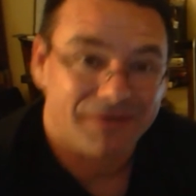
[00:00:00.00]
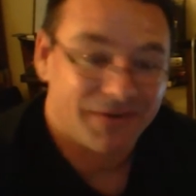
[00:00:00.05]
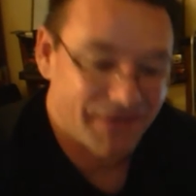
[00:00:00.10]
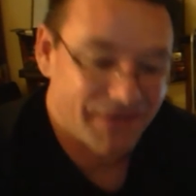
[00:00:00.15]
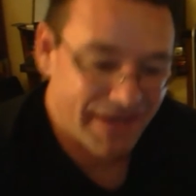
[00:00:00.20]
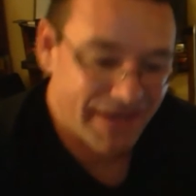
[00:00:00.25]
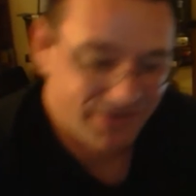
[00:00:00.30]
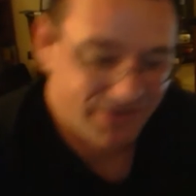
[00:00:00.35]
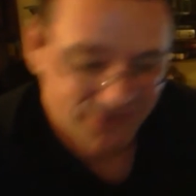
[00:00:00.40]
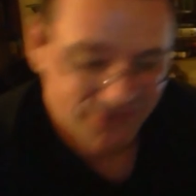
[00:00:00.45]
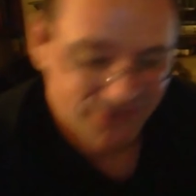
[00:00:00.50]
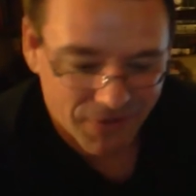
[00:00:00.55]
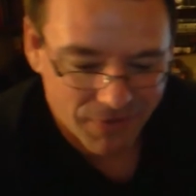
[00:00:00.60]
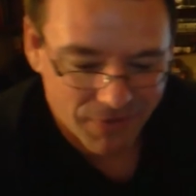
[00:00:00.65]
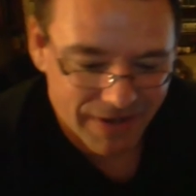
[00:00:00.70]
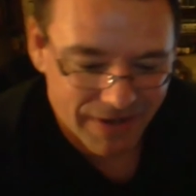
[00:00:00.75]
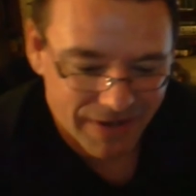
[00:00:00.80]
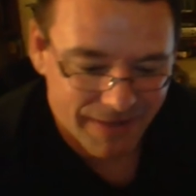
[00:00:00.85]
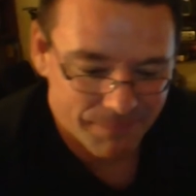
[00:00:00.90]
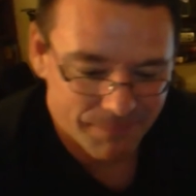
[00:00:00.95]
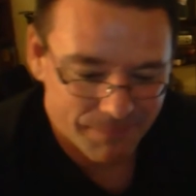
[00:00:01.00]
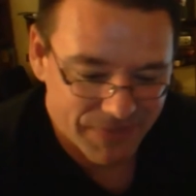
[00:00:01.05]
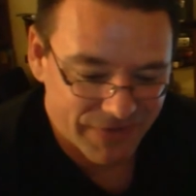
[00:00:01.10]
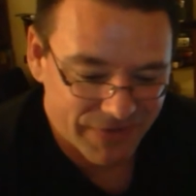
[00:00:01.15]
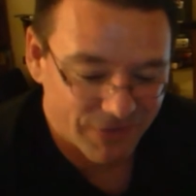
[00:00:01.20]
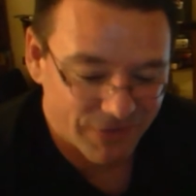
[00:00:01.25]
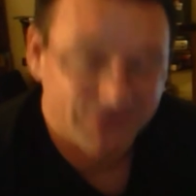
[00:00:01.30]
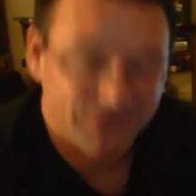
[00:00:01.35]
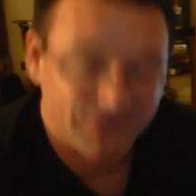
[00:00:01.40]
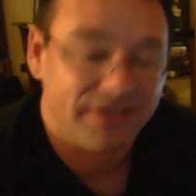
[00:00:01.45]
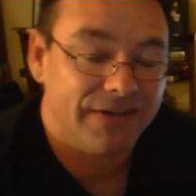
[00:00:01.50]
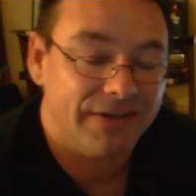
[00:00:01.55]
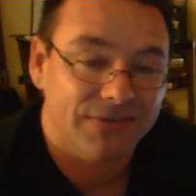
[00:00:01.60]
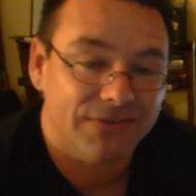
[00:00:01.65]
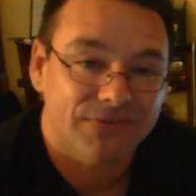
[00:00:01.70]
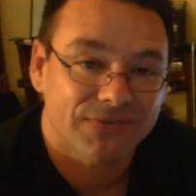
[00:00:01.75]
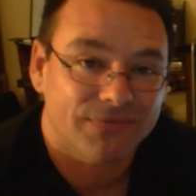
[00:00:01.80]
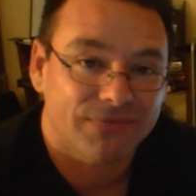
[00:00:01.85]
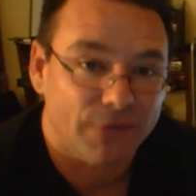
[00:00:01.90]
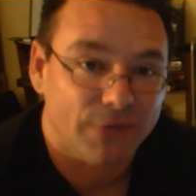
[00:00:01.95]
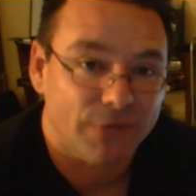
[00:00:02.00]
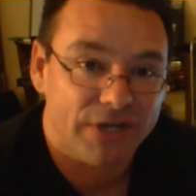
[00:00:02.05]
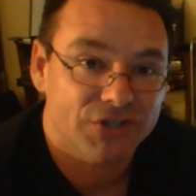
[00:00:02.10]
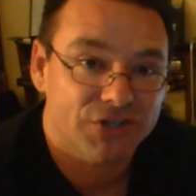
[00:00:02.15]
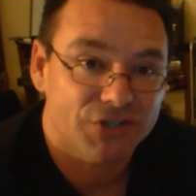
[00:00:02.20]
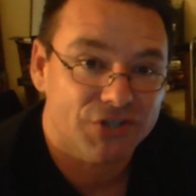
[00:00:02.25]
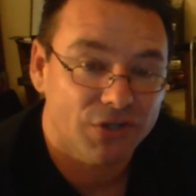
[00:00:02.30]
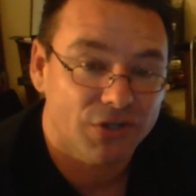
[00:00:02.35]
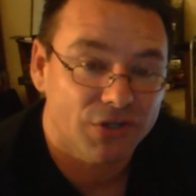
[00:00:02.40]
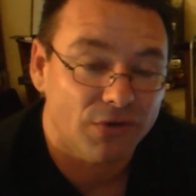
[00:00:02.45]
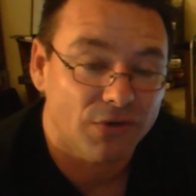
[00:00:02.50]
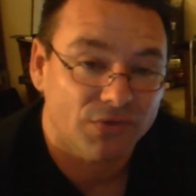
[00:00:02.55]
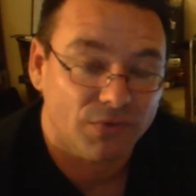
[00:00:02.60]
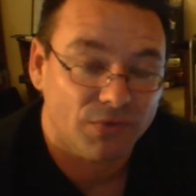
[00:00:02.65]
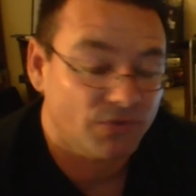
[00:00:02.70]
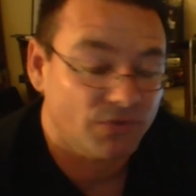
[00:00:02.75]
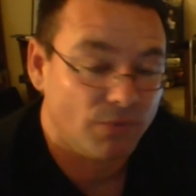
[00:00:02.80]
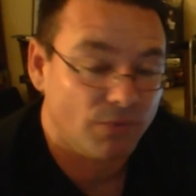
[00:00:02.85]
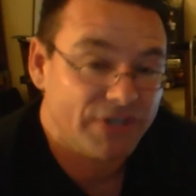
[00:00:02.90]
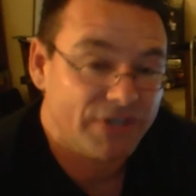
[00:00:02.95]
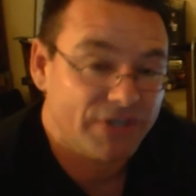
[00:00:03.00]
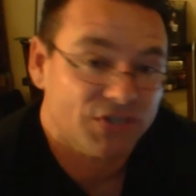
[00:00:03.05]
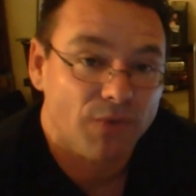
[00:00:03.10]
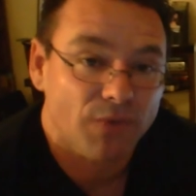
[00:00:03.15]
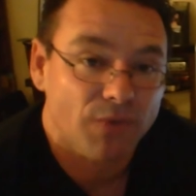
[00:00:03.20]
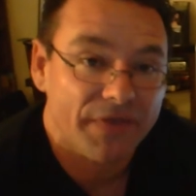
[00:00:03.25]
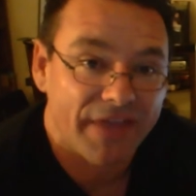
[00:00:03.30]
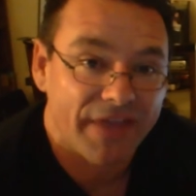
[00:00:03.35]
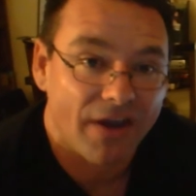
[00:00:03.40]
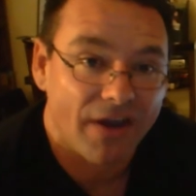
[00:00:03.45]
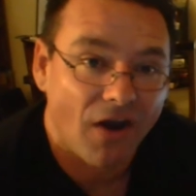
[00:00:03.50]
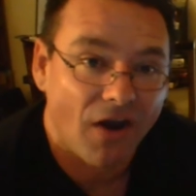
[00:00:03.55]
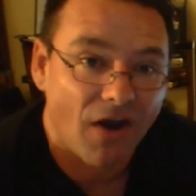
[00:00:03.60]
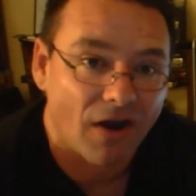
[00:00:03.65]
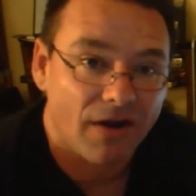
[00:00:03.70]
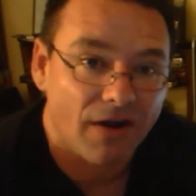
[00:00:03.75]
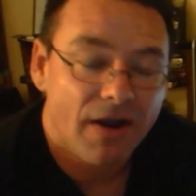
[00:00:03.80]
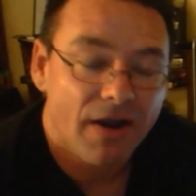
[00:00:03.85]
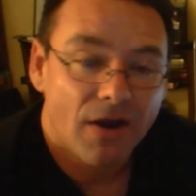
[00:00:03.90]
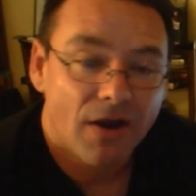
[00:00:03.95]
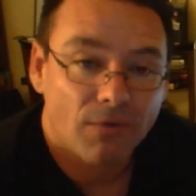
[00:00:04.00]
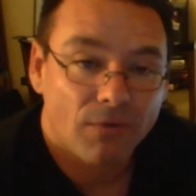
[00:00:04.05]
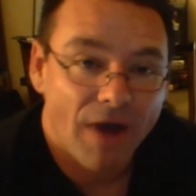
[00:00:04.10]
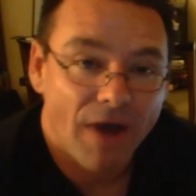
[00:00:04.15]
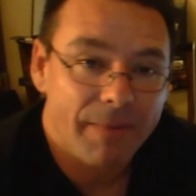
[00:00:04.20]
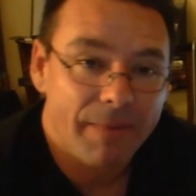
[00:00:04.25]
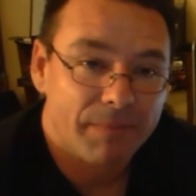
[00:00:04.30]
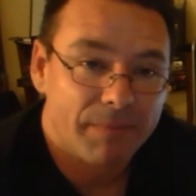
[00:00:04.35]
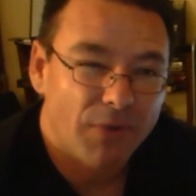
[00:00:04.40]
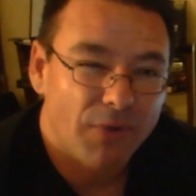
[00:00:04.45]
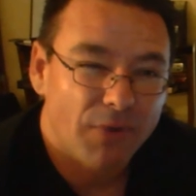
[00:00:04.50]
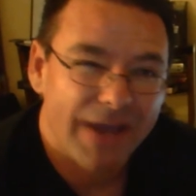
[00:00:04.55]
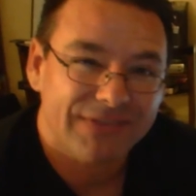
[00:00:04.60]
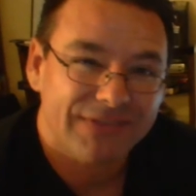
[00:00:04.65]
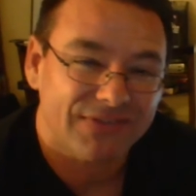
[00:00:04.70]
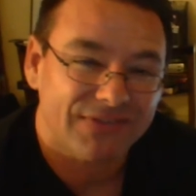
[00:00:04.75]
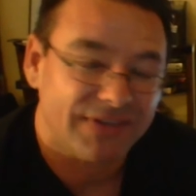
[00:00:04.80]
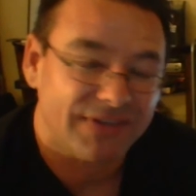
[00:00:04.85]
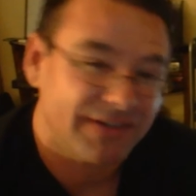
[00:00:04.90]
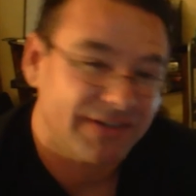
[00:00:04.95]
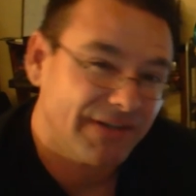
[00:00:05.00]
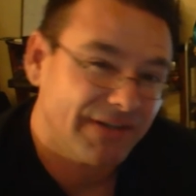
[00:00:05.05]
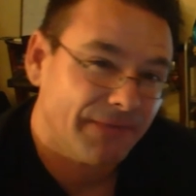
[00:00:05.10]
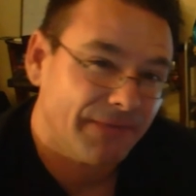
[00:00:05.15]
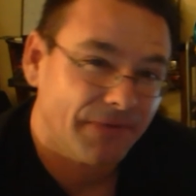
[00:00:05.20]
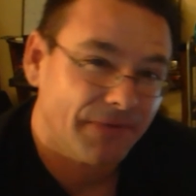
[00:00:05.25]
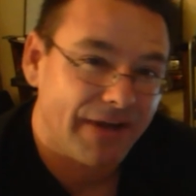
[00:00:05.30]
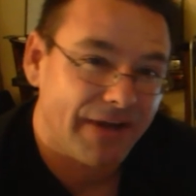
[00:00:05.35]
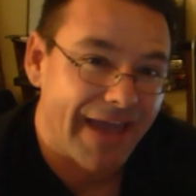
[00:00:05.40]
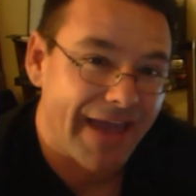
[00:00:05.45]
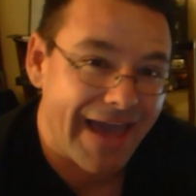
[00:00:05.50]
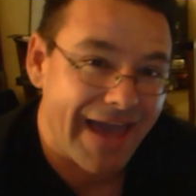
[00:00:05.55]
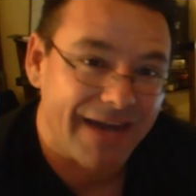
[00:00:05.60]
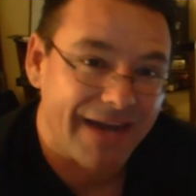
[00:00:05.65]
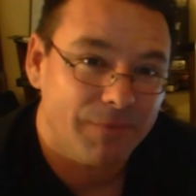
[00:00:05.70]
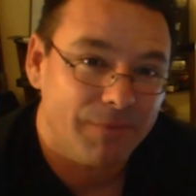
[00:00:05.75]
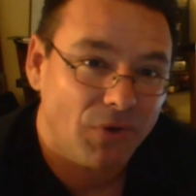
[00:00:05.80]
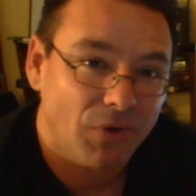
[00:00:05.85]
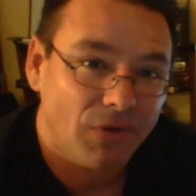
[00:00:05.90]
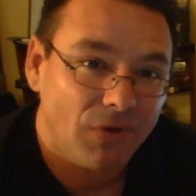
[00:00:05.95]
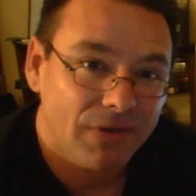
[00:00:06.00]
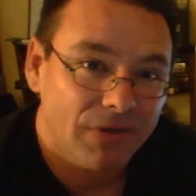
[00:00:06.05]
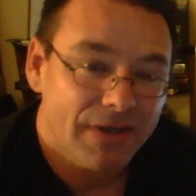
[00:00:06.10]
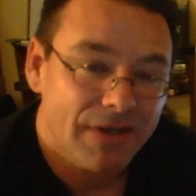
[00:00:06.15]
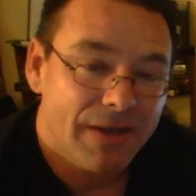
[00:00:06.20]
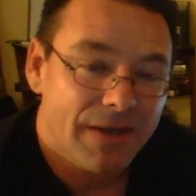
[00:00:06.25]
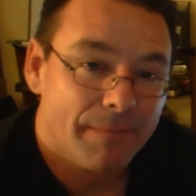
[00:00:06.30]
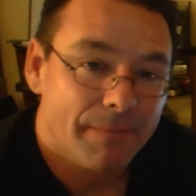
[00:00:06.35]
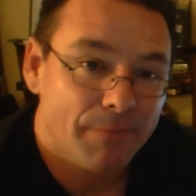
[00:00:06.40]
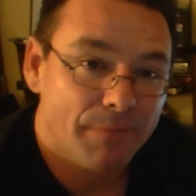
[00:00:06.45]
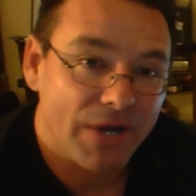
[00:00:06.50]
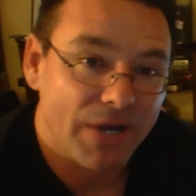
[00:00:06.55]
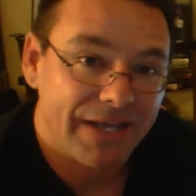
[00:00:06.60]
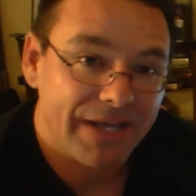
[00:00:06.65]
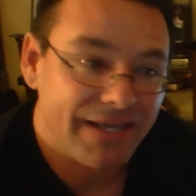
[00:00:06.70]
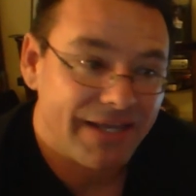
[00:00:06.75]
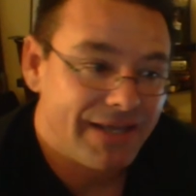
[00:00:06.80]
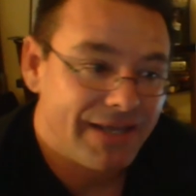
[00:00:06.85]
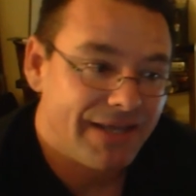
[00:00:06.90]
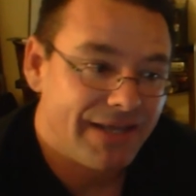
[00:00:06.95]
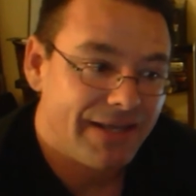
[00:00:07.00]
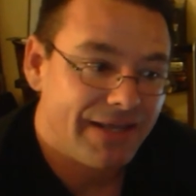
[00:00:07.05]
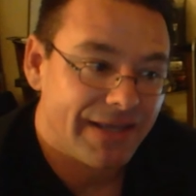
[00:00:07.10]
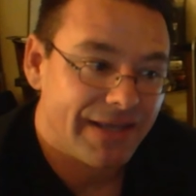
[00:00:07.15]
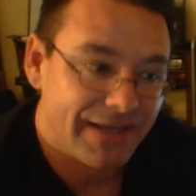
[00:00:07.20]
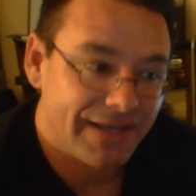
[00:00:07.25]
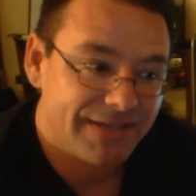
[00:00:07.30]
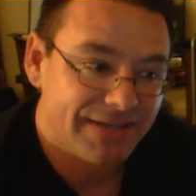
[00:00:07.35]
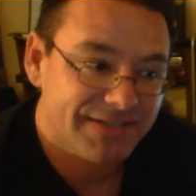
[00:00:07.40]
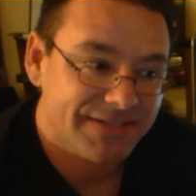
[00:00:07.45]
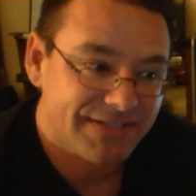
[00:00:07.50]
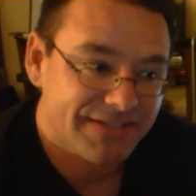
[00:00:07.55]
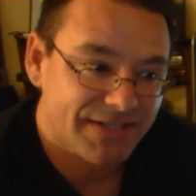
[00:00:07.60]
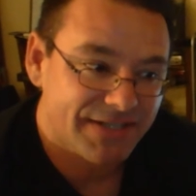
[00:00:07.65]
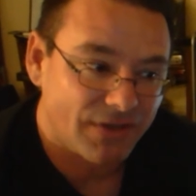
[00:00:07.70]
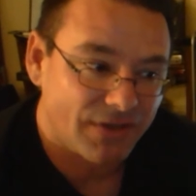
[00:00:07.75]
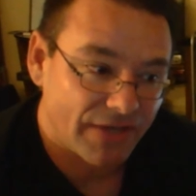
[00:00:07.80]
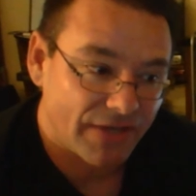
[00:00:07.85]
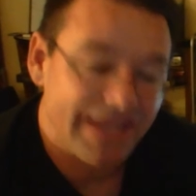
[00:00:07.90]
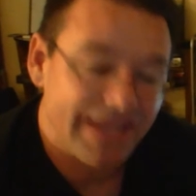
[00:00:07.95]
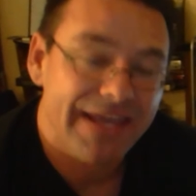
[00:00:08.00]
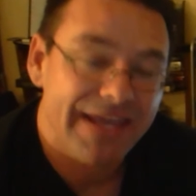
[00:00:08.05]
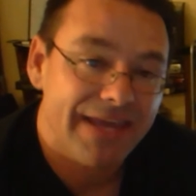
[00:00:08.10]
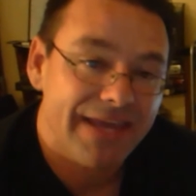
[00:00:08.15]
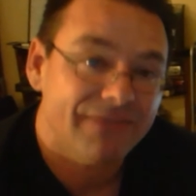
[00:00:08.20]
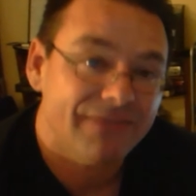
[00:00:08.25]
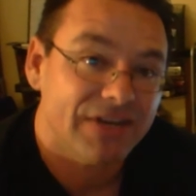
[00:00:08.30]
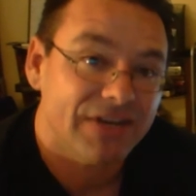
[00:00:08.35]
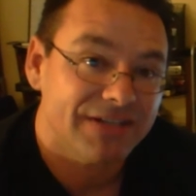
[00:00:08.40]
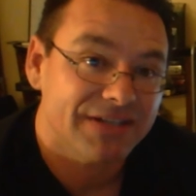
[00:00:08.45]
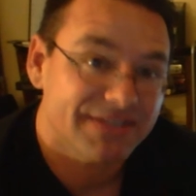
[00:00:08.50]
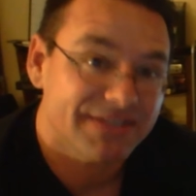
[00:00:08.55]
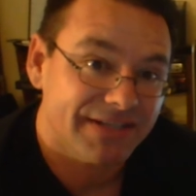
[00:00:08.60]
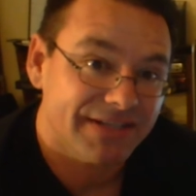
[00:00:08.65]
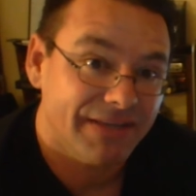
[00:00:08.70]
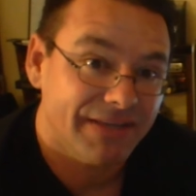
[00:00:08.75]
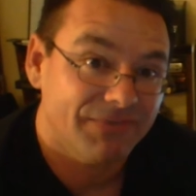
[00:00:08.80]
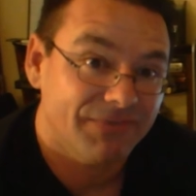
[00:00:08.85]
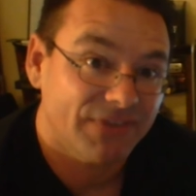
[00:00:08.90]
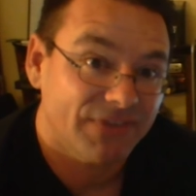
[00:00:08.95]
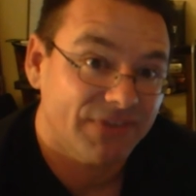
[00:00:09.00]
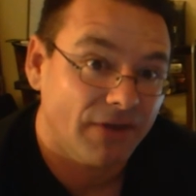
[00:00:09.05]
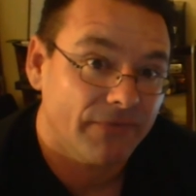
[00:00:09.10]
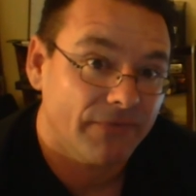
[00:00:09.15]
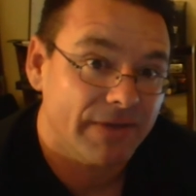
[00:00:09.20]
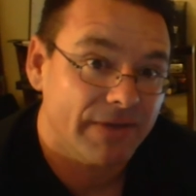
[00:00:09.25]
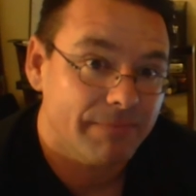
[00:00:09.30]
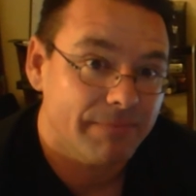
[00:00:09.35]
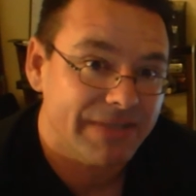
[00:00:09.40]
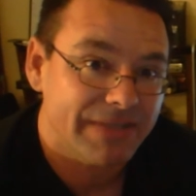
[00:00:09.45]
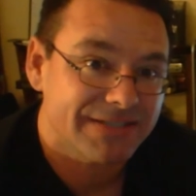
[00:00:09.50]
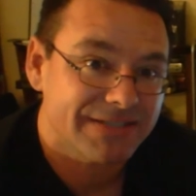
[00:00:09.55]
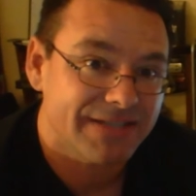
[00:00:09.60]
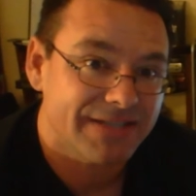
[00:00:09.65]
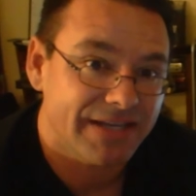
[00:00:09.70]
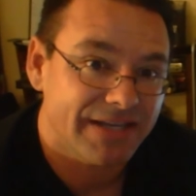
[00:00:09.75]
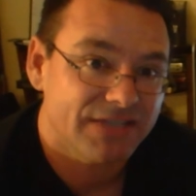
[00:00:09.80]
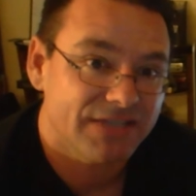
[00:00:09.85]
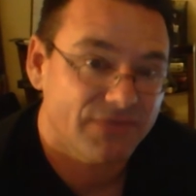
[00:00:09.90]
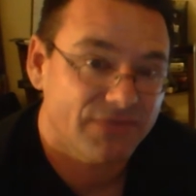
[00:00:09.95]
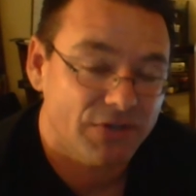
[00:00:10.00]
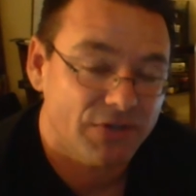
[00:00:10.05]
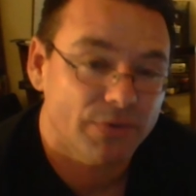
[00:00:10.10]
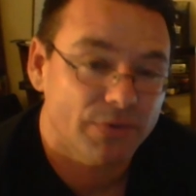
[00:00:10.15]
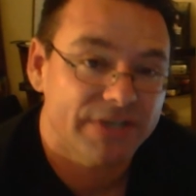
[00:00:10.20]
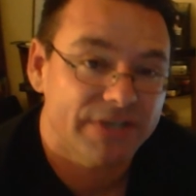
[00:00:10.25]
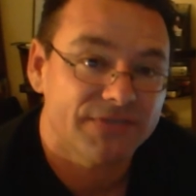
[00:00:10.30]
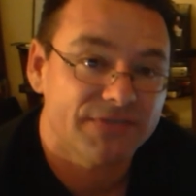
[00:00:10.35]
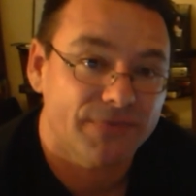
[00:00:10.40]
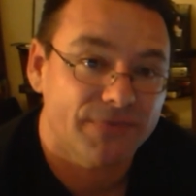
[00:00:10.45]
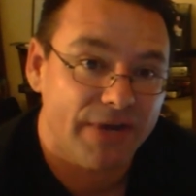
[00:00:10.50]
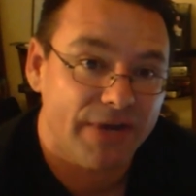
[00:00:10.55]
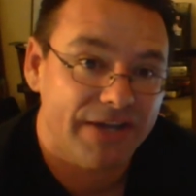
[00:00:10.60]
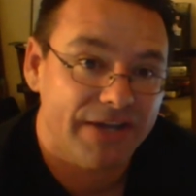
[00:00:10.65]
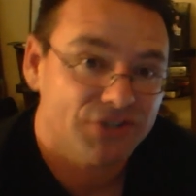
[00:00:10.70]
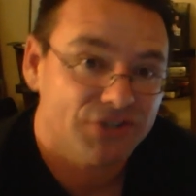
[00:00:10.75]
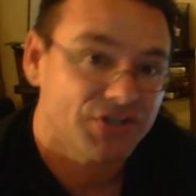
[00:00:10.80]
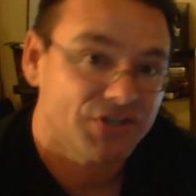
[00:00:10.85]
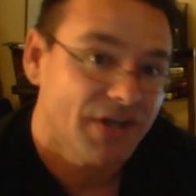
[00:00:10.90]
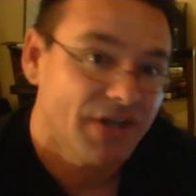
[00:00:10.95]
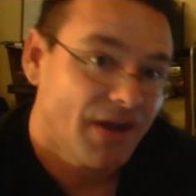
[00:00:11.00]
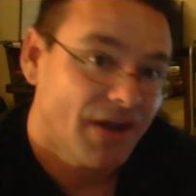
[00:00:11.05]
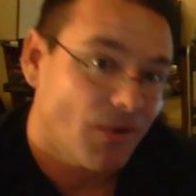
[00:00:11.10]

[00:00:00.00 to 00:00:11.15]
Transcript: Okay. So, and they're seen as fringe kooks, which is what they are. Robert Price is a different animal, but he even himself admits that his view is fringe.